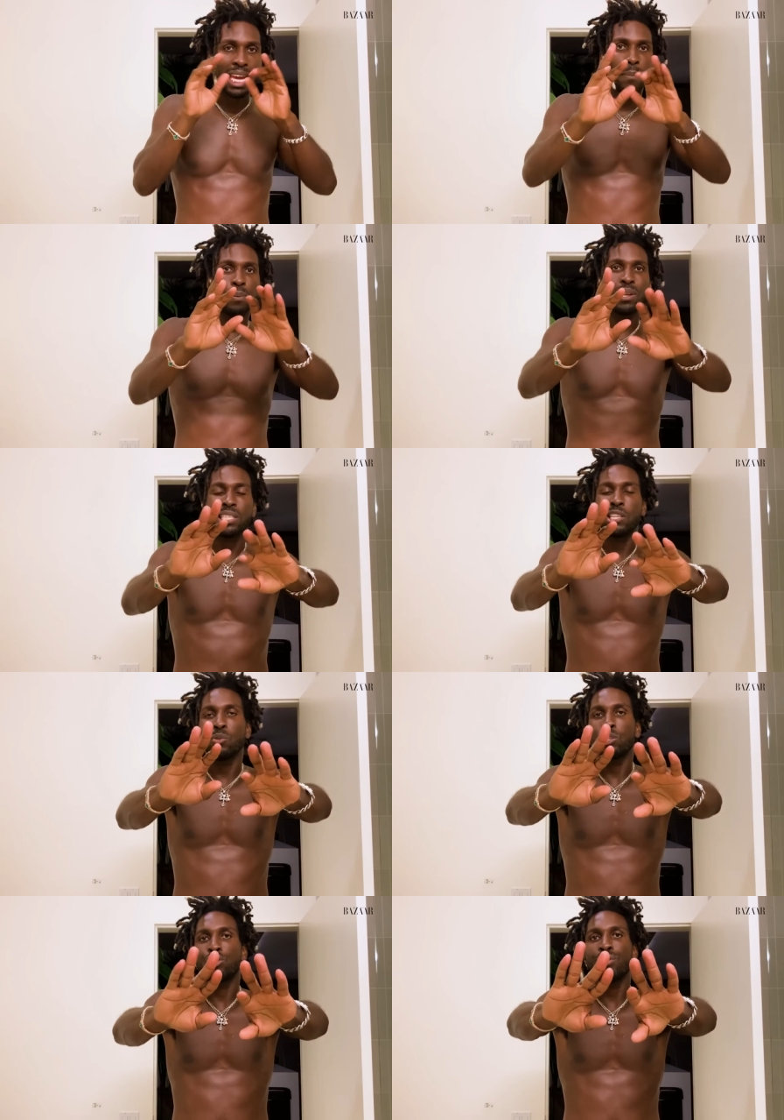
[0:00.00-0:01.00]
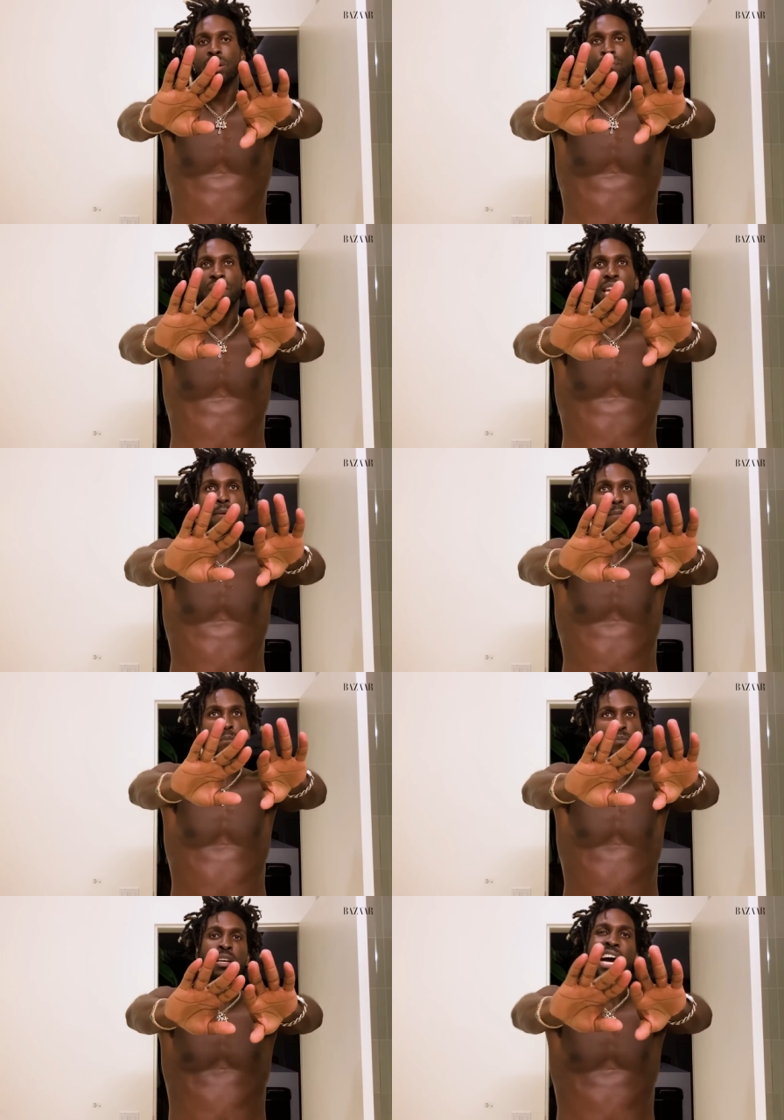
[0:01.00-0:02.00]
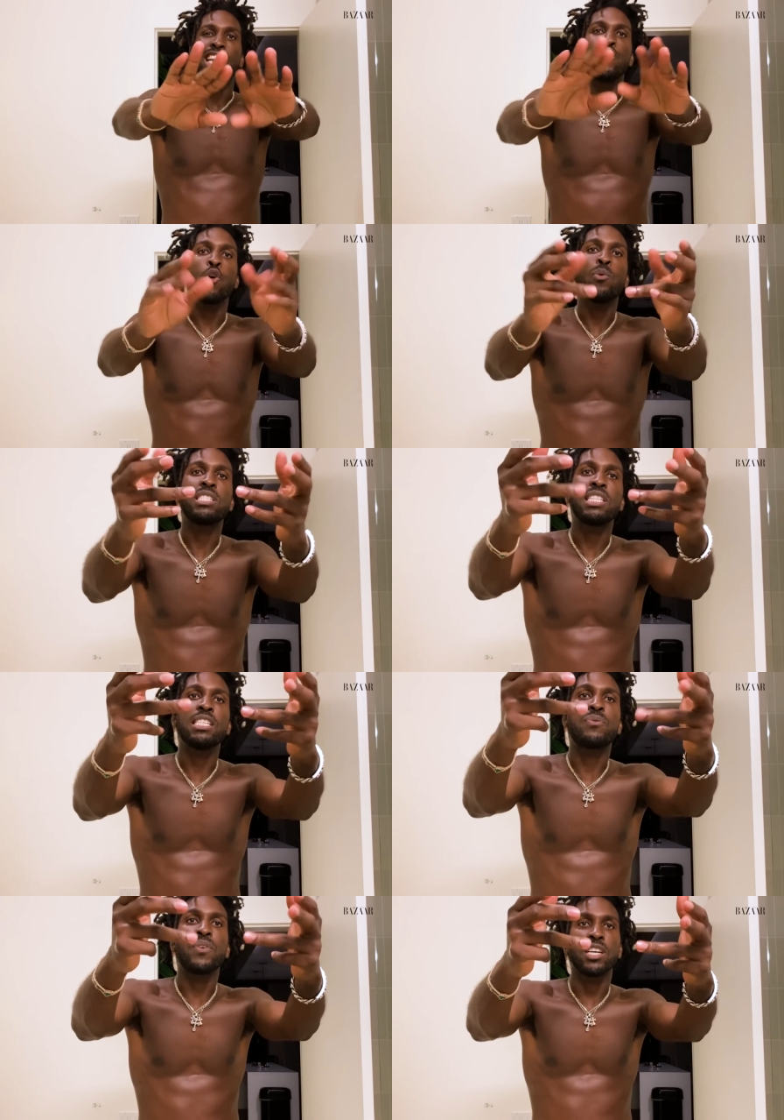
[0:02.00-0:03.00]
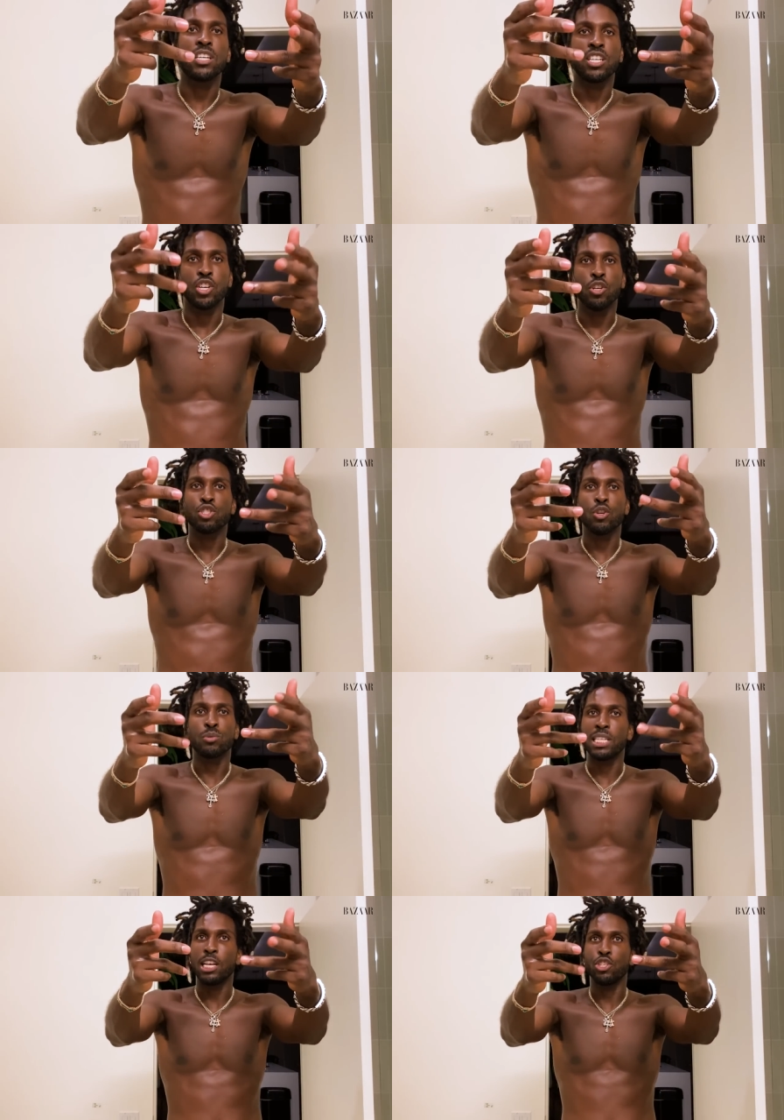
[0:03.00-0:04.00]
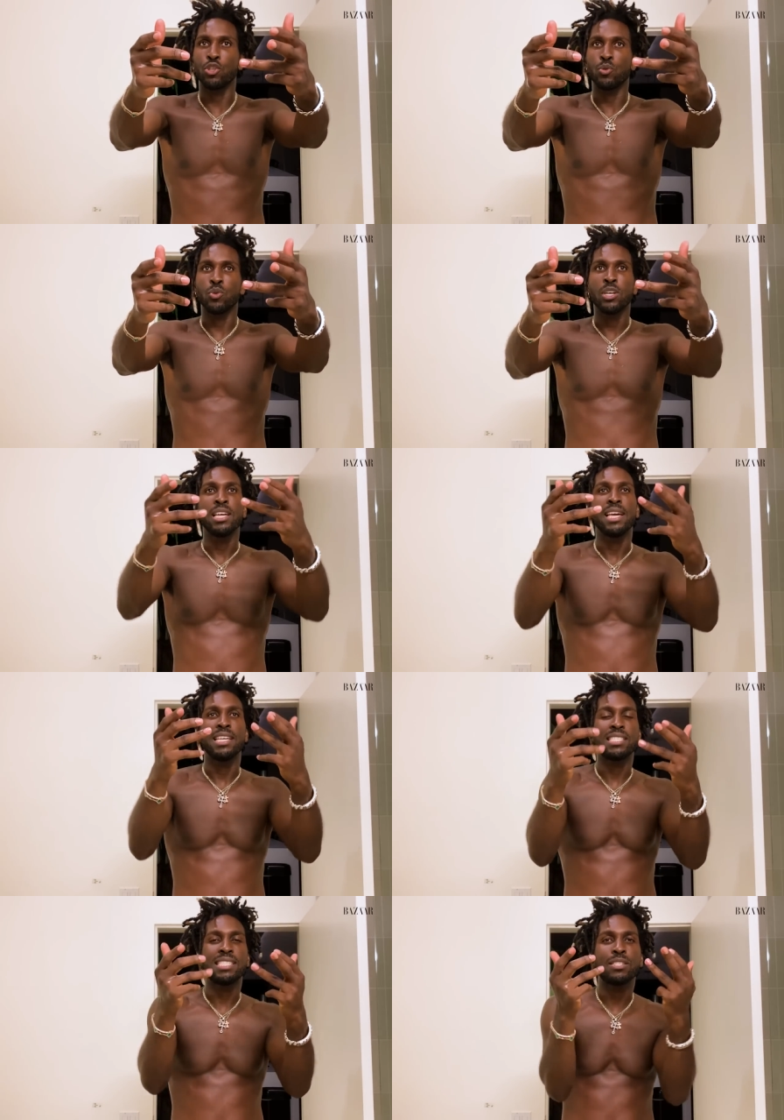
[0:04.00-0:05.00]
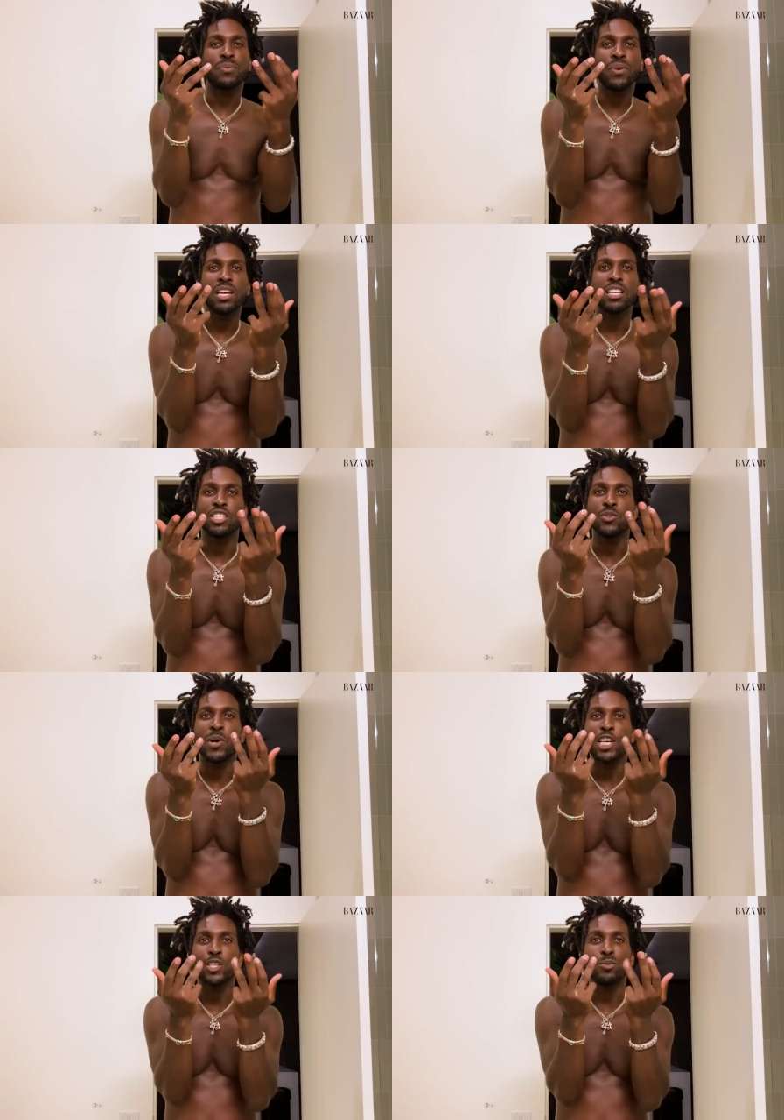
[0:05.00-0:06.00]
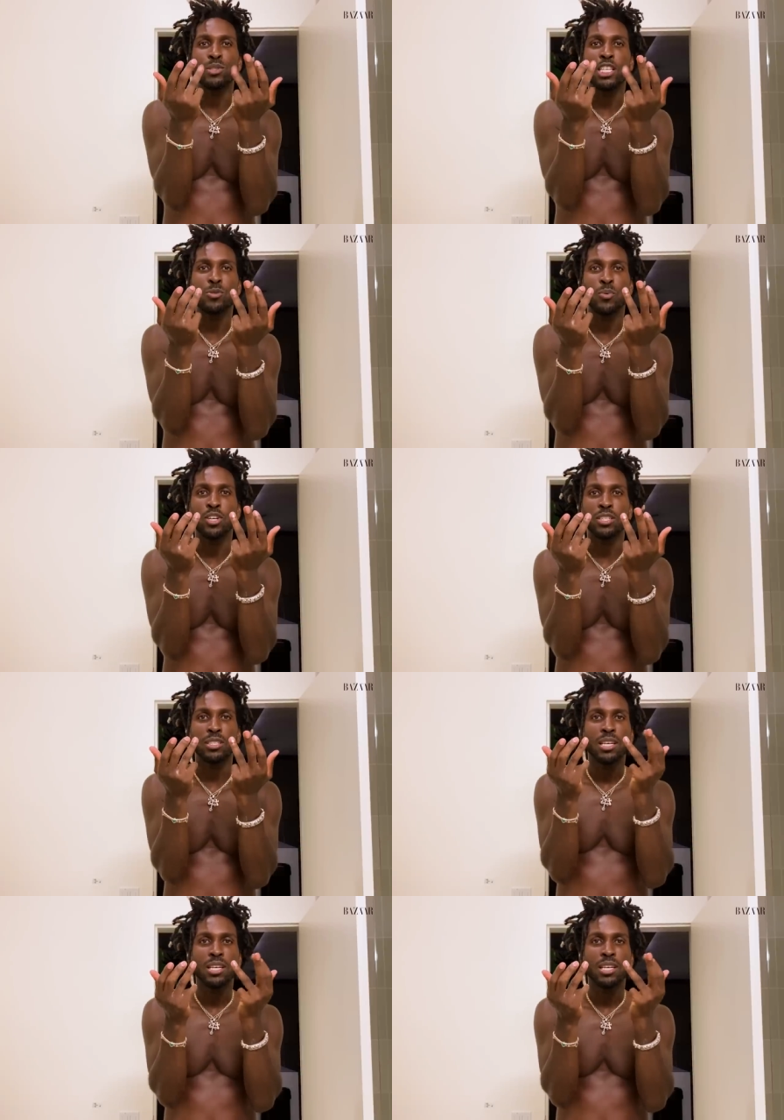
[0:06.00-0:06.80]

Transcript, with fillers: And plus, I know the trick, fam. I know it's this finger. Girls don't tell you it's this finger. You gotta use this one.